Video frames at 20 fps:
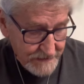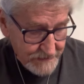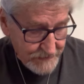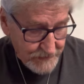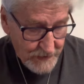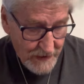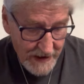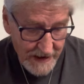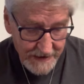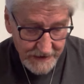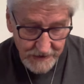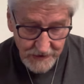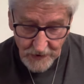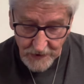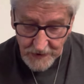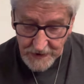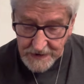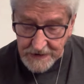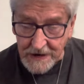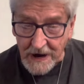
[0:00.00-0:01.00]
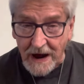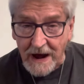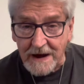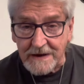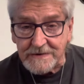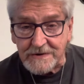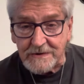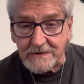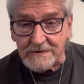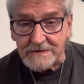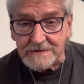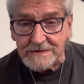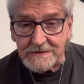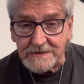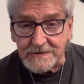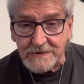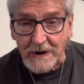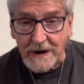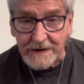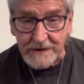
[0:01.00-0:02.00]
trying to go to doctors,
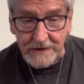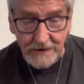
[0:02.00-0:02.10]
trying